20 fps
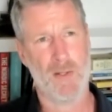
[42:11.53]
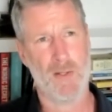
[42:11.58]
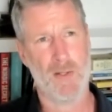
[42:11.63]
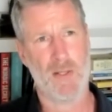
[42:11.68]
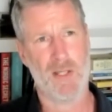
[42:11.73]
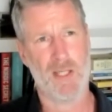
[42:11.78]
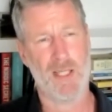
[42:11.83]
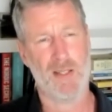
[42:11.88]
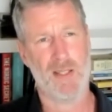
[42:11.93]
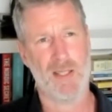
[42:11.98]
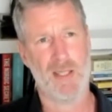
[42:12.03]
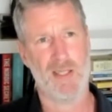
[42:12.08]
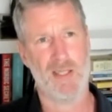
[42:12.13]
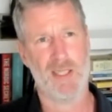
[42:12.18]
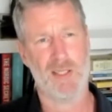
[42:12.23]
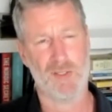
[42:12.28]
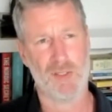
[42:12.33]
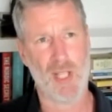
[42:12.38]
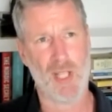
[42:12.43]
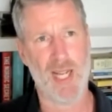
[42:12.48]

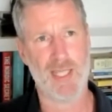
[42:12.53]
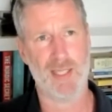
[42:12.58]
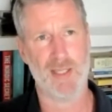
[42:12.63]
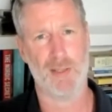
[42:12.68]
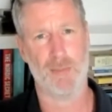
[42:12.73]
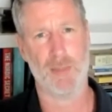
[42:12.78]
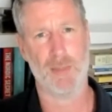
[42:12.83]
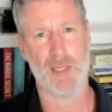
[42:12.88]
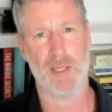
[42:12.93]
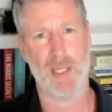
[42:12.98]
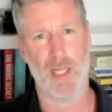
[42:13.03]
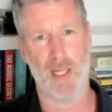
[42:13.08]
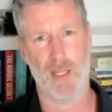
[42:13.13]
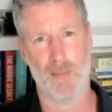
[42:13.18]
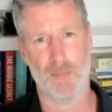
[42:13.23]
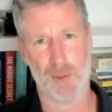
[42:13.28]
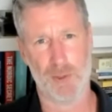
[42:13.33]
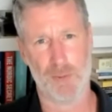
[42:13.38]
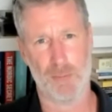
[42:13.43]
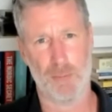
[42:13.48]
these tend to be
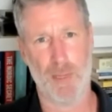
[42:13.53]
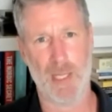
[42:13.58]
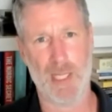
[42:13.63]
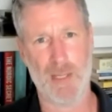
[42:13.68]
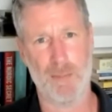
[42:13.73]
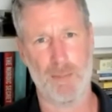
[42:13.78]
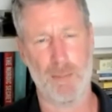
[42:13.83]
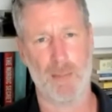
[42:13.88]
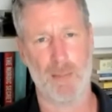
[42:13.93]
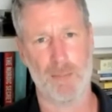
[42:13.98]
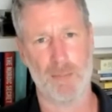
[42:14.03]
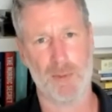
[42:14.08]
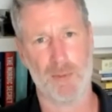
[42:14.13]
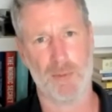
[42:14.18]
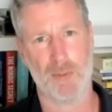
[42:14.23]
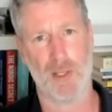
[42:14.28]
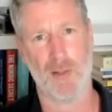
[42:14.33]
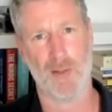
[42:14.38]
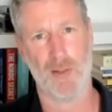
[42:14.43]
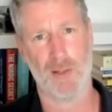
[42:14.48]
speed bumps
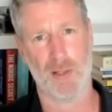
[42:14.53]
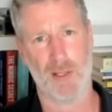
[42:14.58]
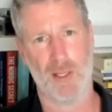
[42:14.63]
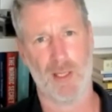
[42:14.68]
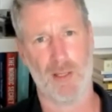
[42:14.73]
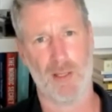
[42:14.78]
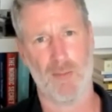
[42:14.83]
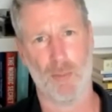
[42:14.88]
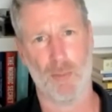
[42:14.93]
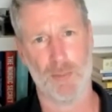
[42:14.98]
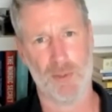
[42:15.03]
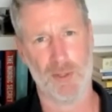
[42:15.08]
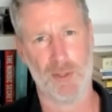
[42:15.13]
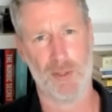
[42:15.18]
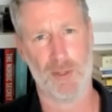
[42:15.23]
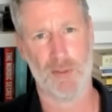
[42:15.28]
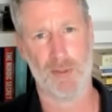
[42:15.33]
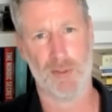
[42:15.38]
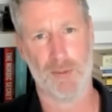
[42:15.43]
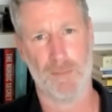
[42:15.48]
rather than kind of
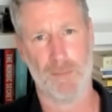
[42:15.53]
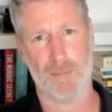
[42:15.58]
obstacles.